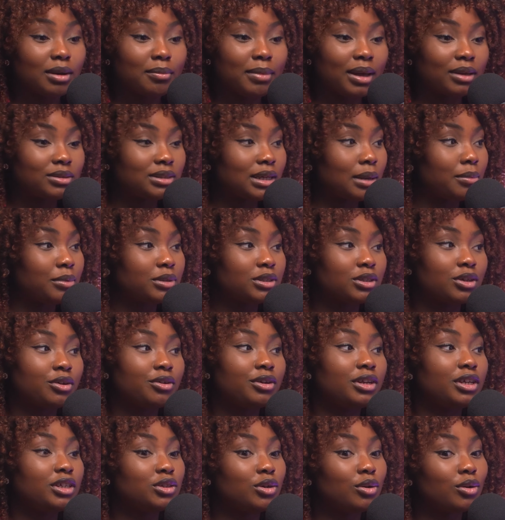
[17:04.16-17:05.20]
thing about
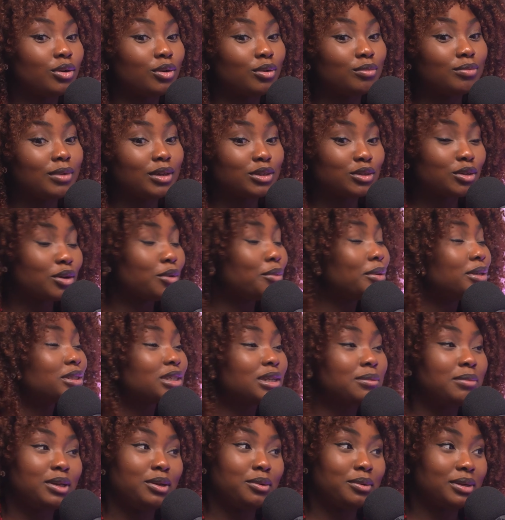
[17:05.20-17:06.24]
cybersecurity is you there's always
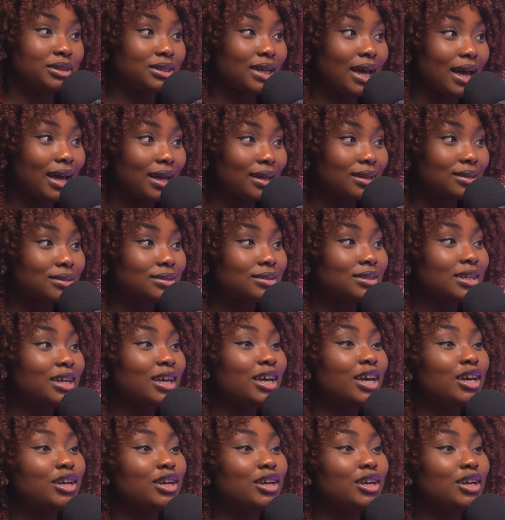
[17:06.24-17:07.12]
going to be new attacks.